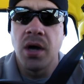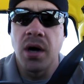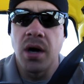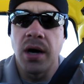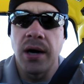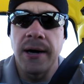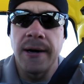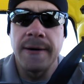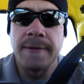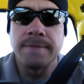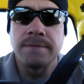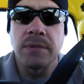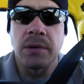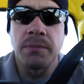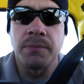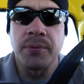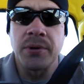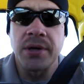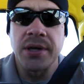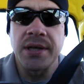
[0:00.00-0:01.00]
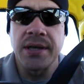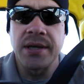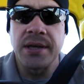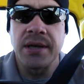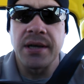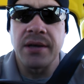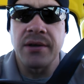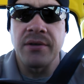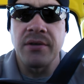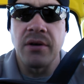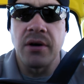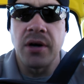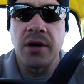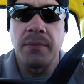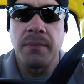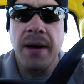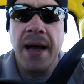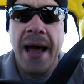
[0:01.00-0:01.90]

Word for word: Um, I'm pretty um,